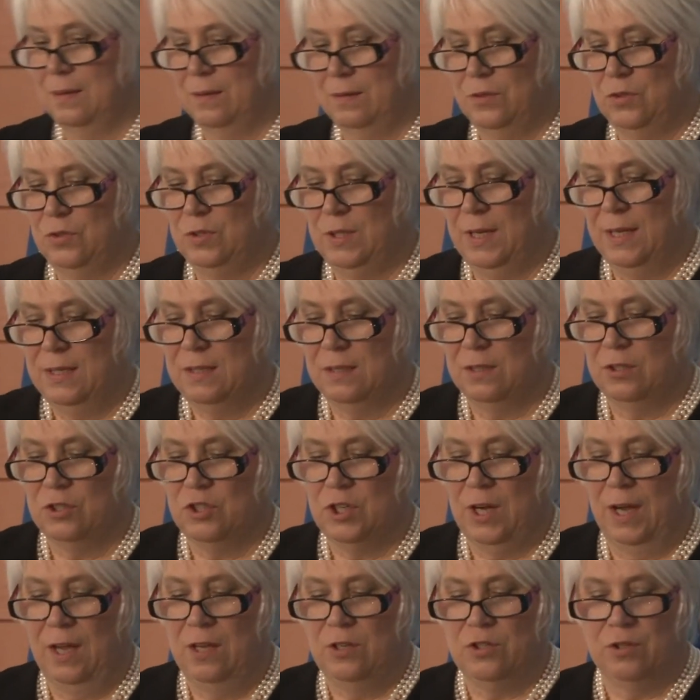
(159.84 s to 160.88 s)
today's
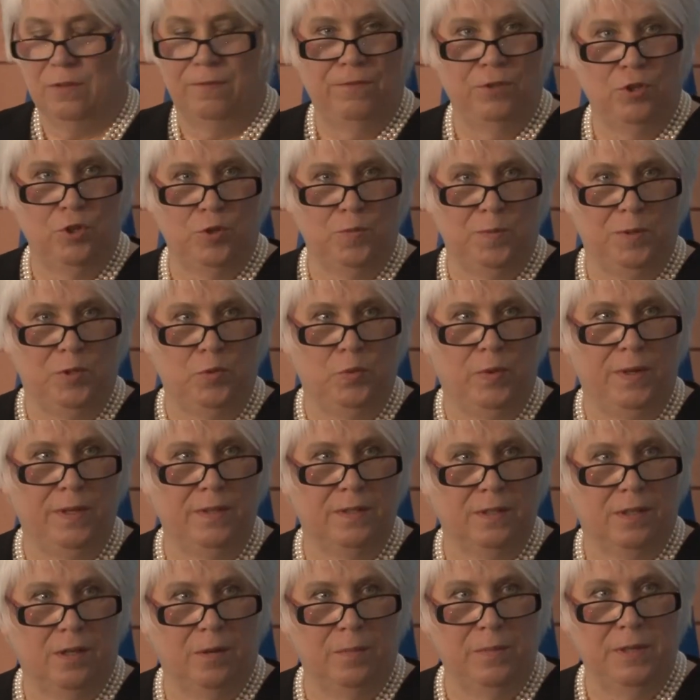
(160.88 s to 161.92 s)
exchange of views between
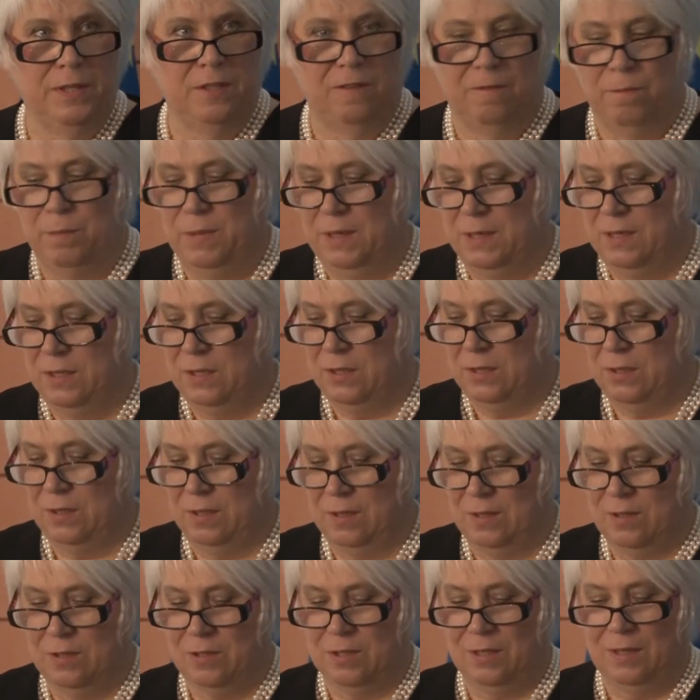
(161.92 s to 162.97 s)
the Committee of
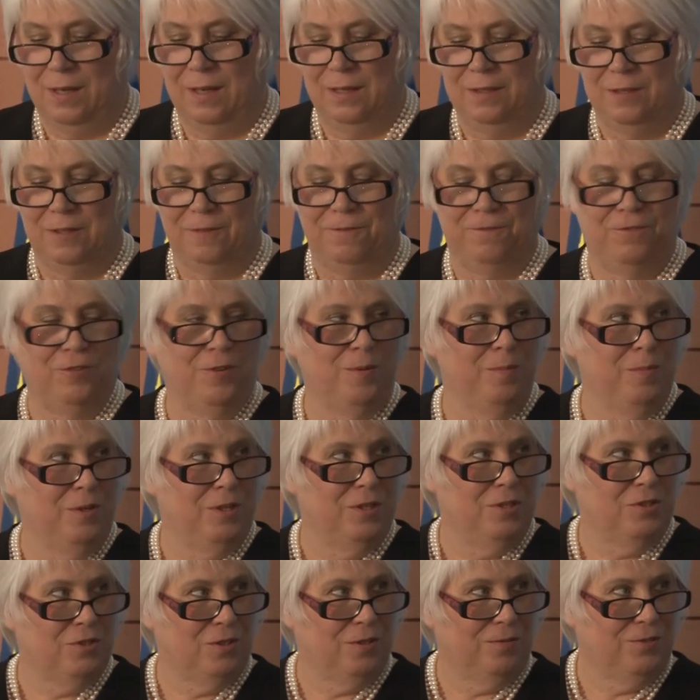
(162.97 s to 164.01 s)
Ministers and the Foreign
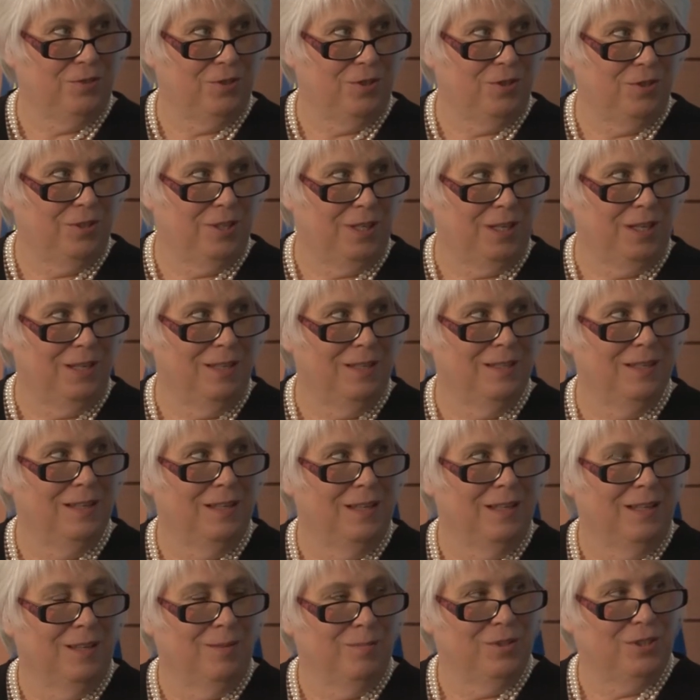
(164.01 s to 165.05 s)
Minister of Turkey,
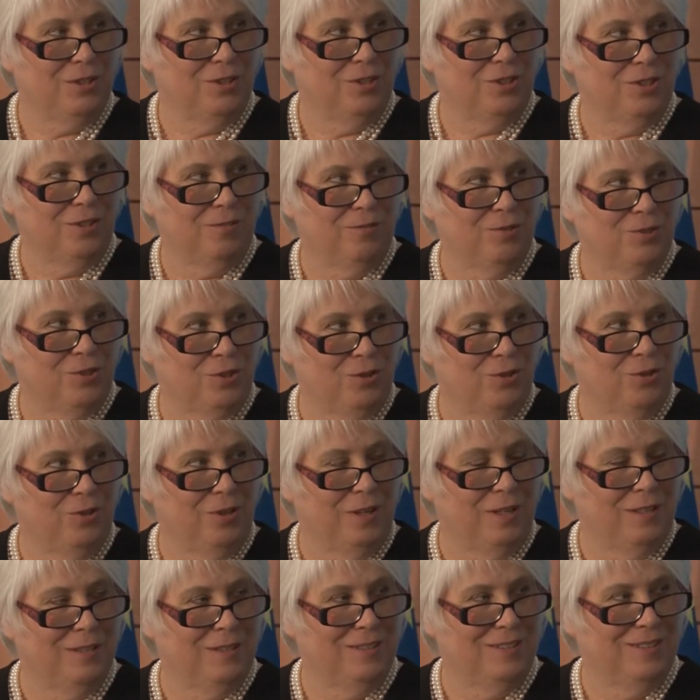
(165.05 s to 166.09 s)
Mr. Çavuşoğlu
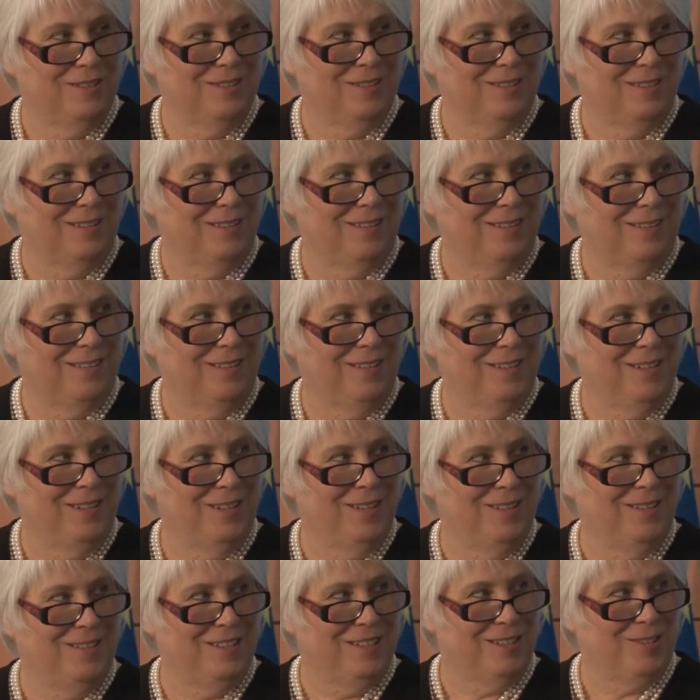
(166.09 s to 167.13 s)
and
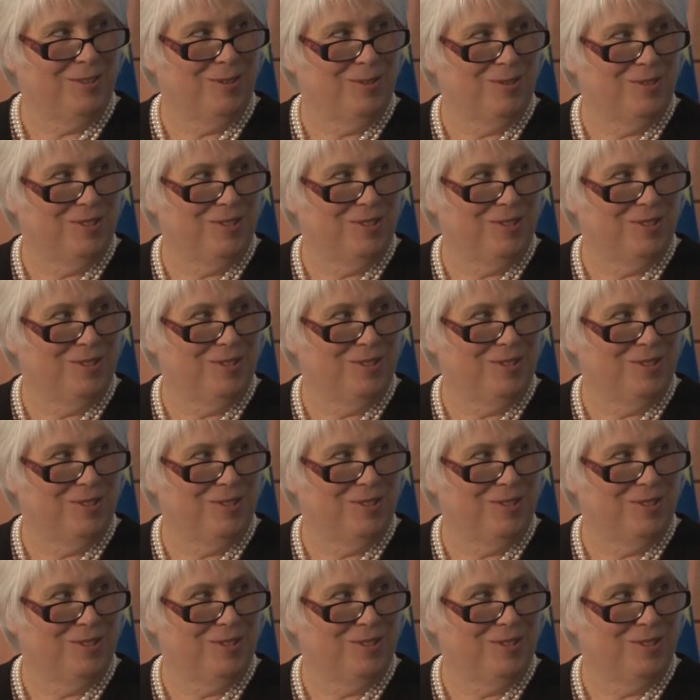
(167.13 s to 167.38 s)
I dare to